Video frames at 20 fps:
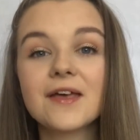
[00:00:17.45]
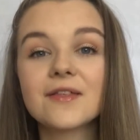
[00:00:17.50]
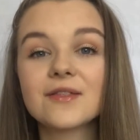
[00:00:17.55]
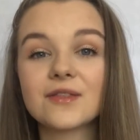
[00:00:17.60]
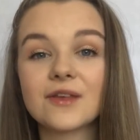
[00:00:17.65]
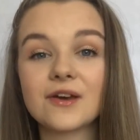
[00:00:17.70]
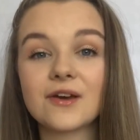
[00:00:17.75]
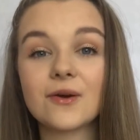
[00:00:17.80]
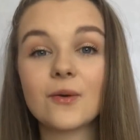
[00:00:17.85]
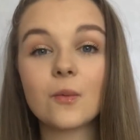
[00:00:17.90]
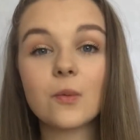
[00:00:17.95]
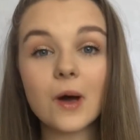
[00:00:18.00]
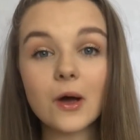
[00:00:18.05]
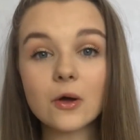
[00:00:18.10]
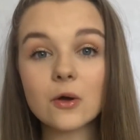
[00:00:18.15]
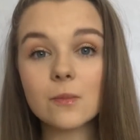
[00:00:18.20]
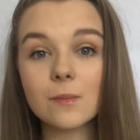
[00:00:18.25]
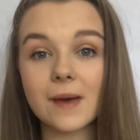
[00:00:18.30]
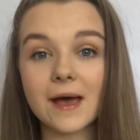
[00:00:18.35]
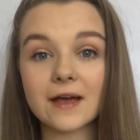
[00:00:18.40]
So
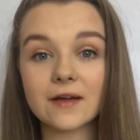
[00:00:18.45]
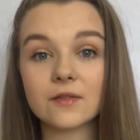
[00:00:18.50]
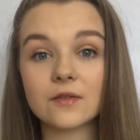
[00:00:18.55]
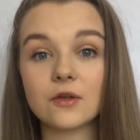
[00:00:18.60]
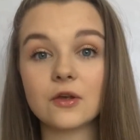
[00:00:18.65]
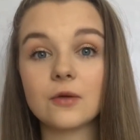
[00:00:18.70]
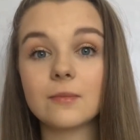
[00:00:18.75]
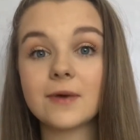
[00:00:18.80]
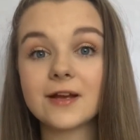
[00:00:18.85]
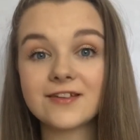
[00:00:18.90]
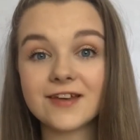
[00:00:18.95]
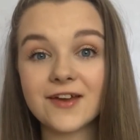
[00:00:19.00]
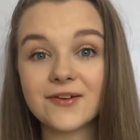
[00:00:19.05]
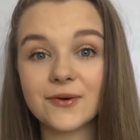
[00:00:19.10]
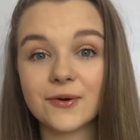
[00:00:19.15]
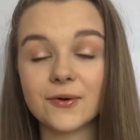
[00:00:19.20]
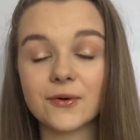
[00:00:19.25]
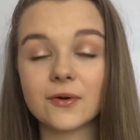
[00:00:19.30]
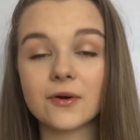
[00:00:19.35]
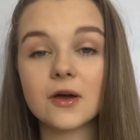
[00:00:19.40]
welcome back to my
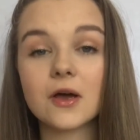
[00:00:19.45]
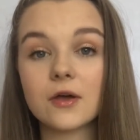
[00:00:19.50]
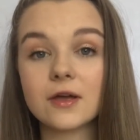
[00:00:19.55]
channel.